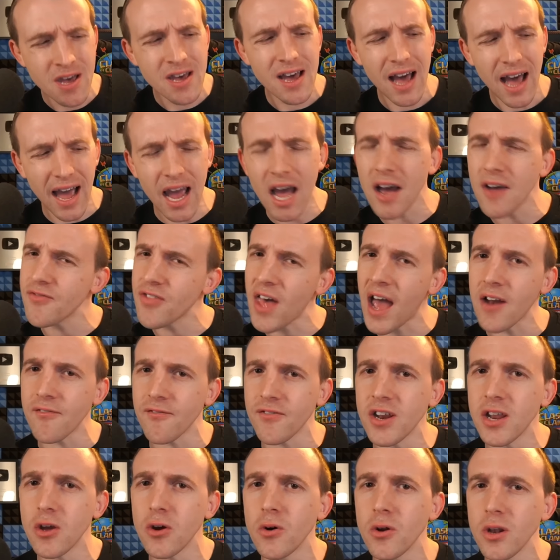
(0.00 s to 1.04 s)
I have that
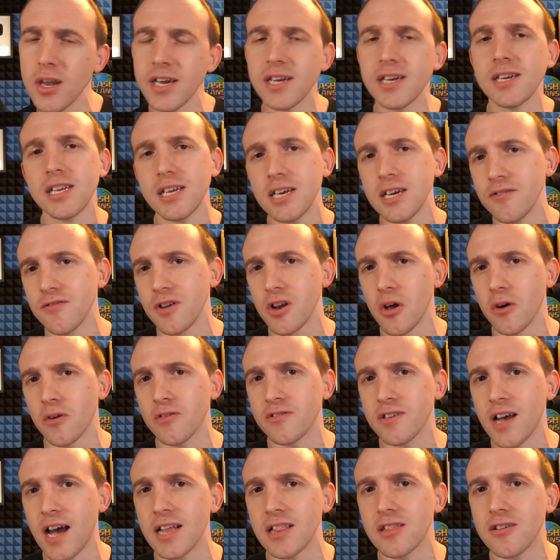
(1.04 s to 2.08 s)
video linked here
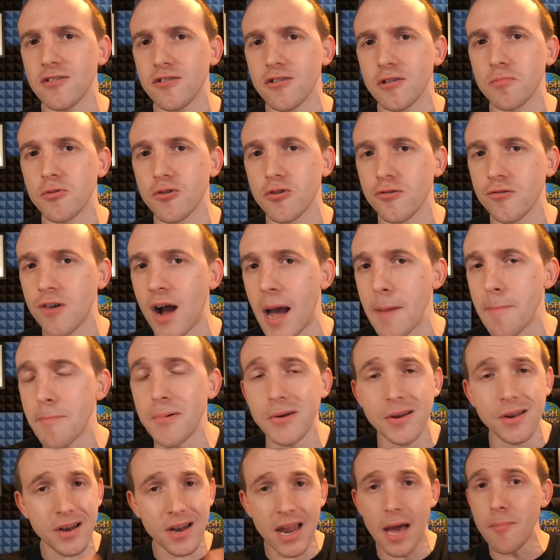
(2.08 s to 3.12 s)
alongside the subscribe
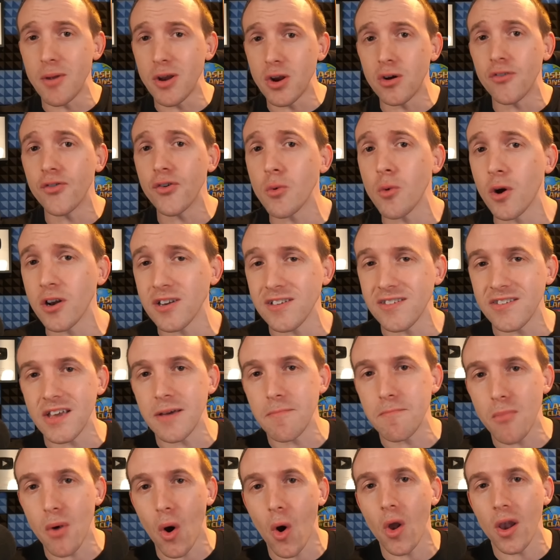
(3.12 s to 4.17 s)
button. Let me know if you want to see
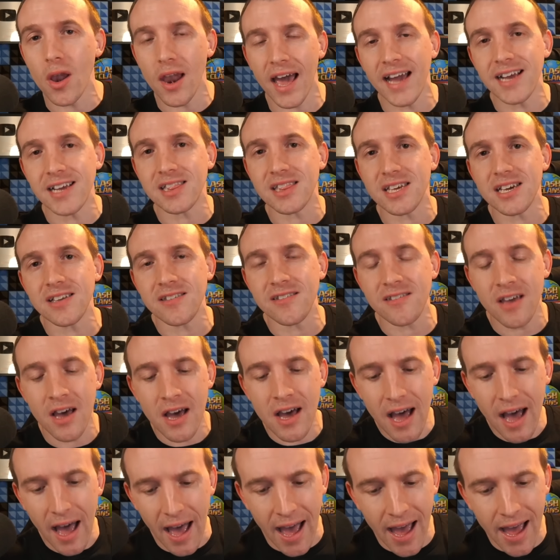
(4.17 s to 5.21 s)
more like this.
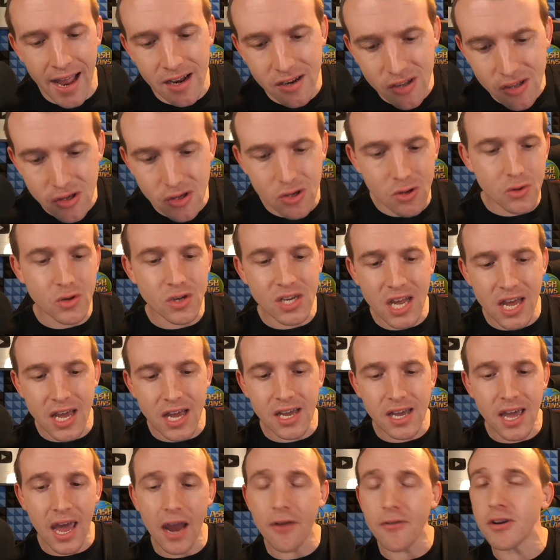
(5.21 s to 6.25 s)
And you take
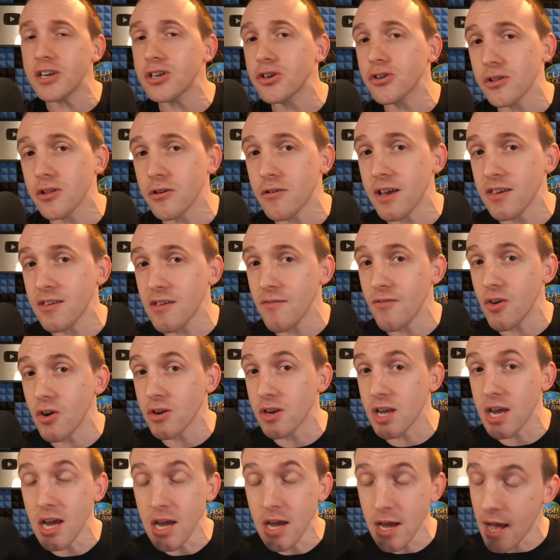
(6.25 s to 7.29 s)
care, enjoy the rest of your
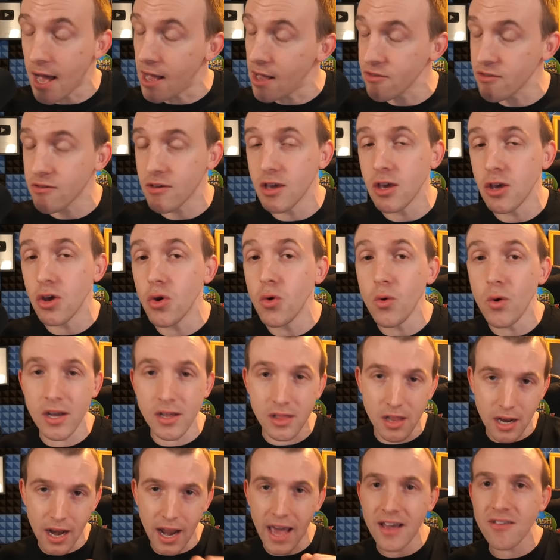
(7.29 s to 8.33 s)
day. I'll see you in the
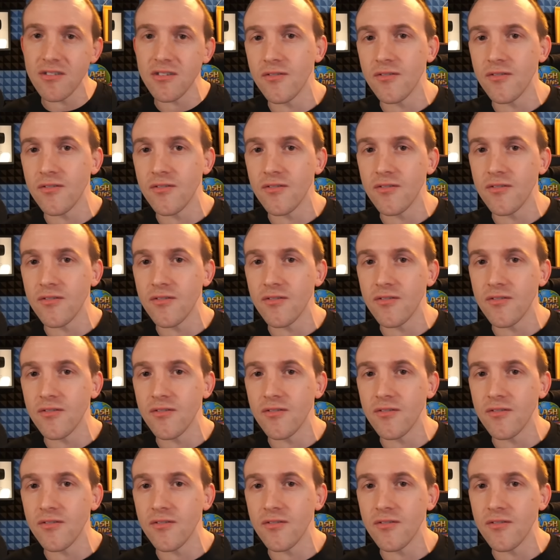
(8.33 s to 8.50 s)
next